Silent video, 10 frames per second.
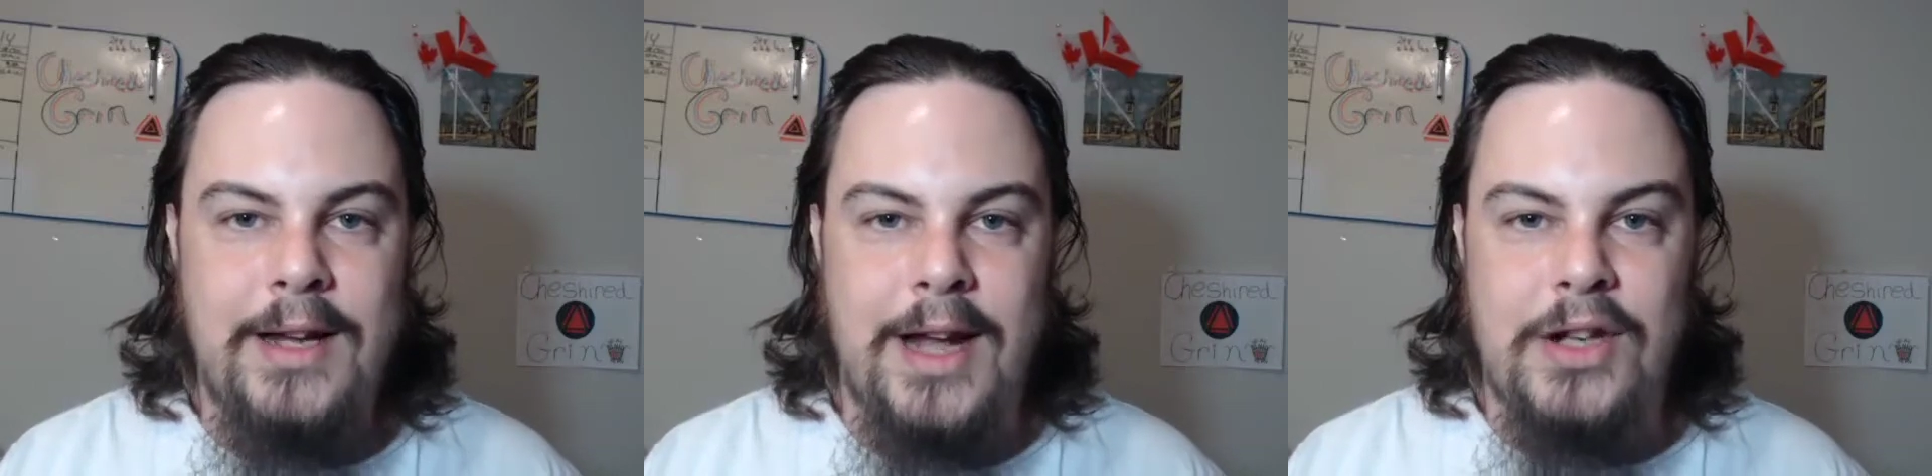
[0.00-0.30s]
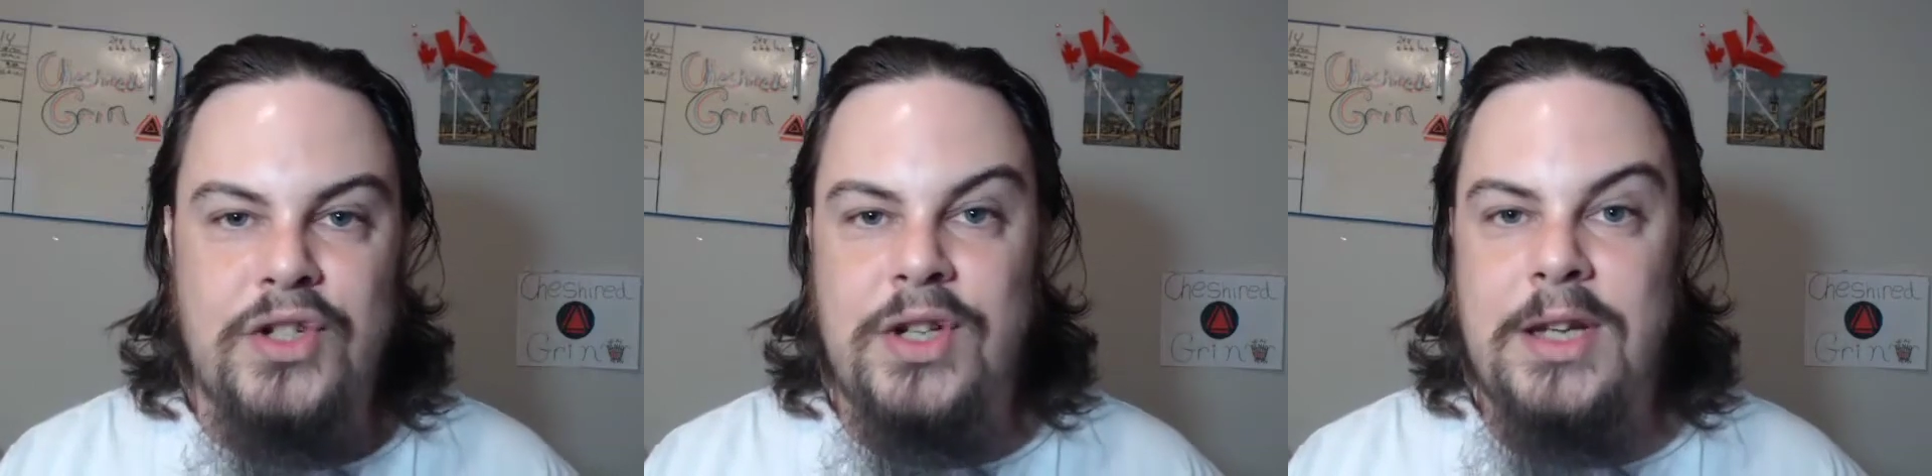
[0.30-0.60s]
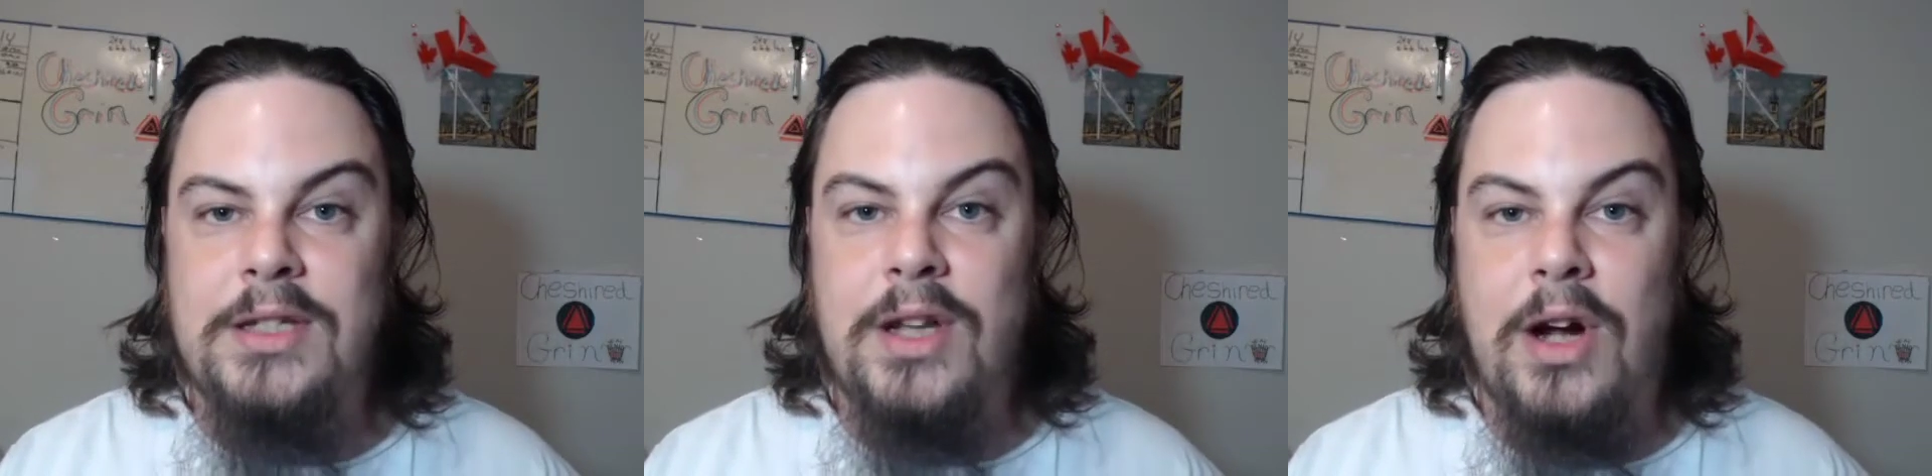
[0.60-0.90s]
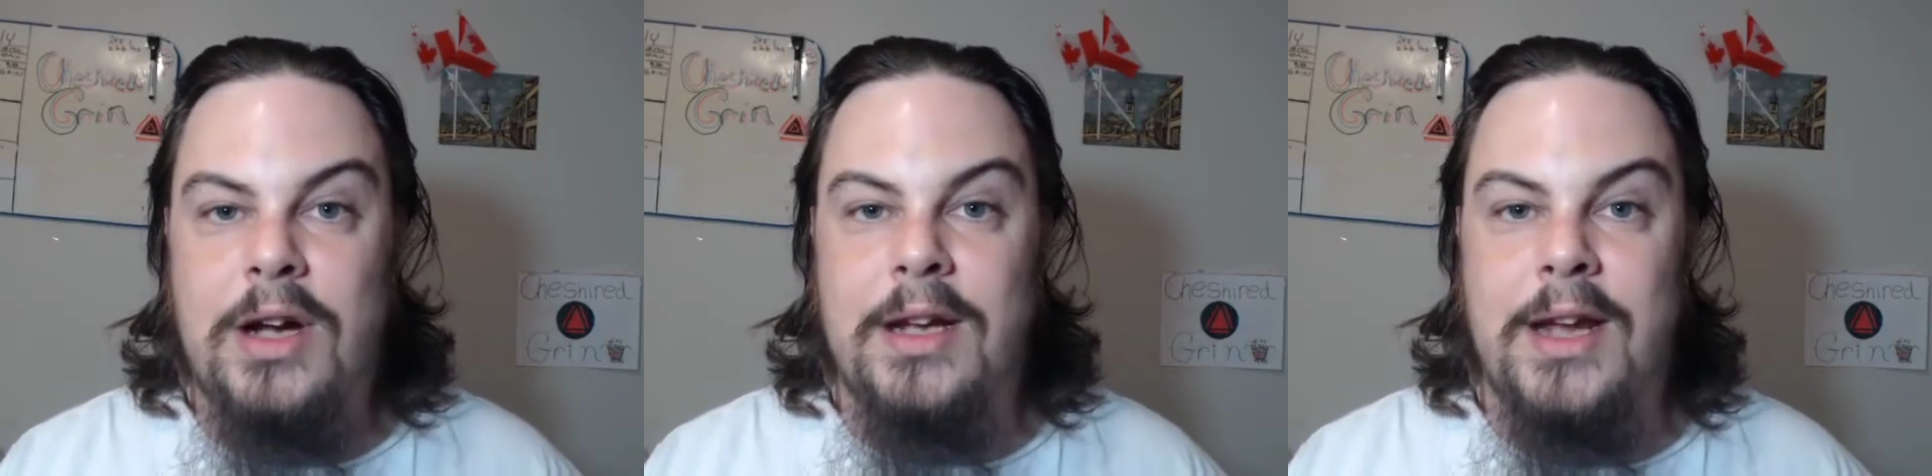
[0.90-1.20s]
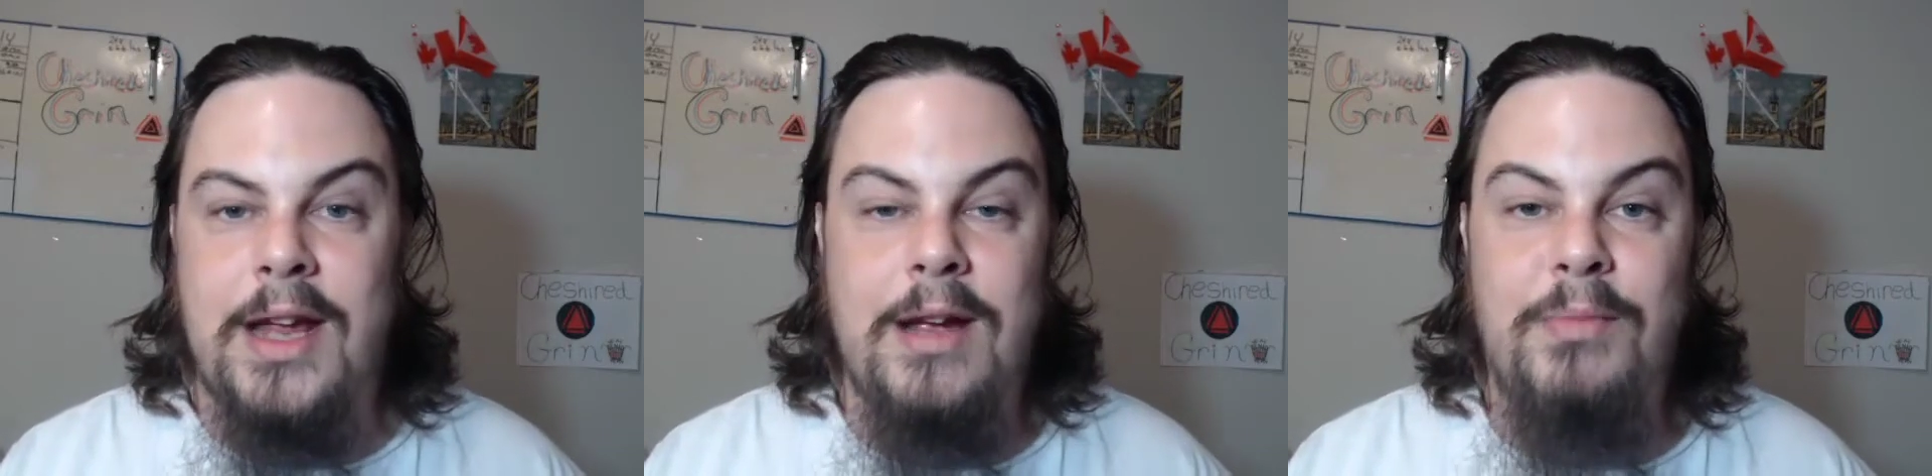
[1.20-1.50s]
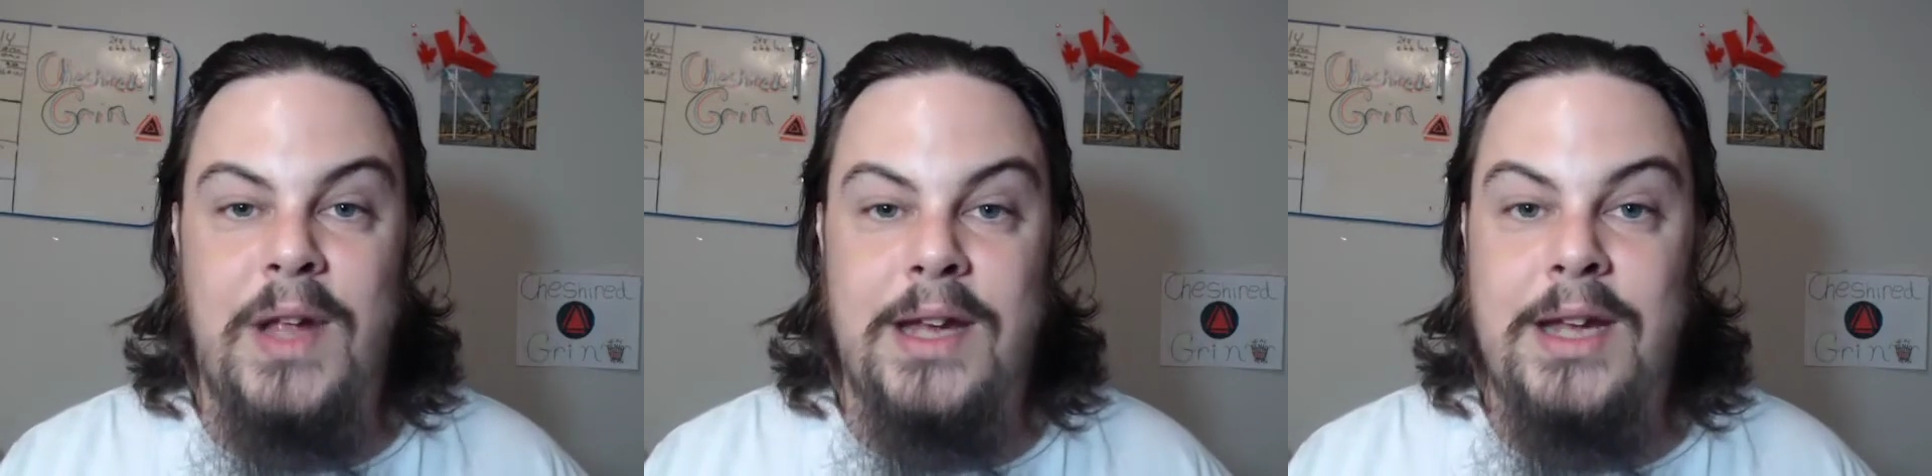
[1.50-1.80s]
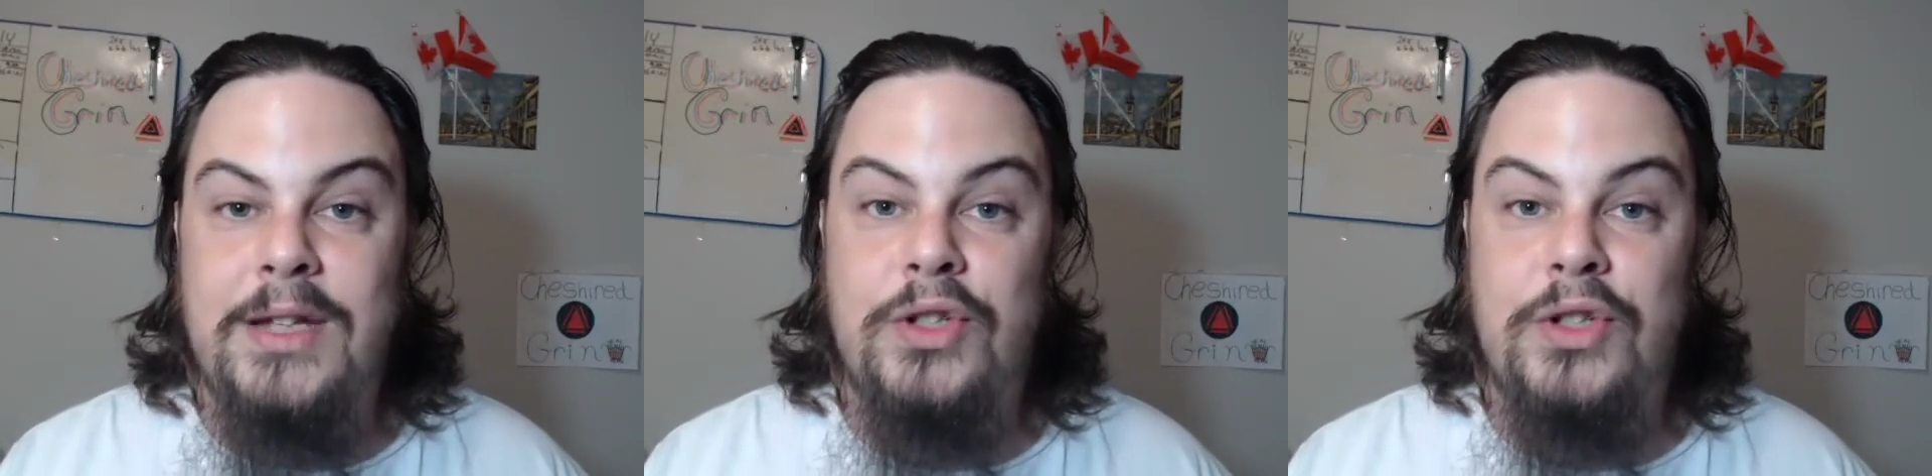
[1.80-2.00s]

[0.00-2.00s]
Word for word: and she's talking to him like he's